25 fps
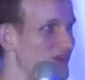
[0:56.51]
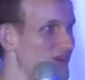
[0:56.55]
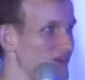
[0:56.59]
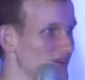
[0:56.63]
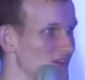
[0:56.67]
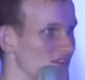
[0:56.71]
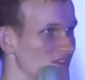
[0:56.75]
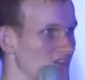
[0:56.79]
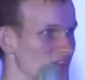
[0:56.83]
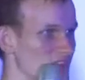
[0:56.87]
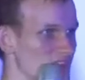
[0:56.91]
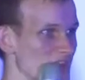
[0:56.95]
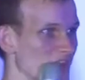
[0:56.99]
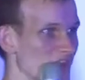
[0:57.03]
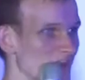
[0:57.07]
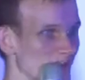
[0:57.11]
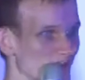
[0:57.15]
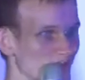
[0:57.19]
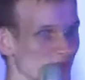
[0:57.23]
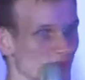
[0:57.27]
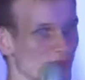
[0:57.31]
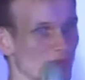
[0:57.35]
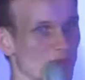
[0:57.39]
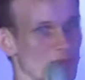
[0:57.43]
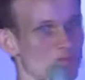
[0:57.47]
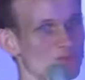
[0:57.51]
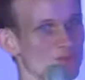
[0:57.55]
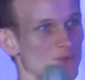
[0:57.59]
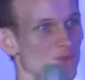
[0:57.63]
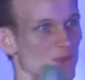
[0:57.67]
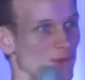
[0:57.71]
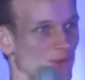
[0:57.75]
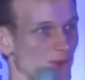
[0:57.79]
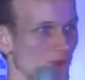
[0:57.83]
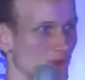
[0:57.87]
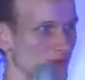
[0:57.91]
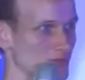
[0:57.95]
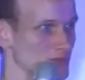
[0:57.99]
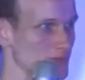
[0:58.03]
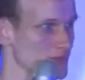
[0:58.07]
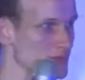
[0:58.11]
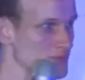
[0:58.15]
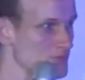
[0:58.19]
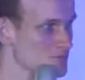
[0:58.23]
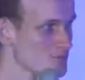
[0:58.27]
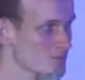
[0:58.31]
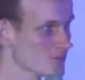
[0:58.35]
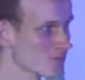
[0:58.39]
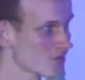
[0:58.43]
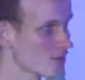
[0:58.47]
the entire Ethereum protocol.
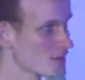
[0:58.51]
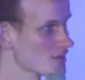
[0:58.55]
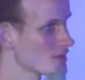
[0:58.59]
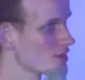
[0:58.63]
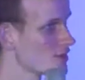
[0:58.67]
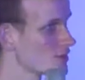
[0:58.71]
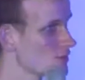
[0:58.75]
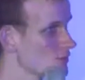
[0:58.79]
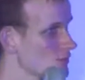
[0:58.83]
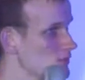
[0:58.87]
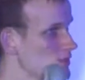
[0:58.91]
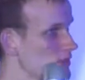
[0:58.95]
So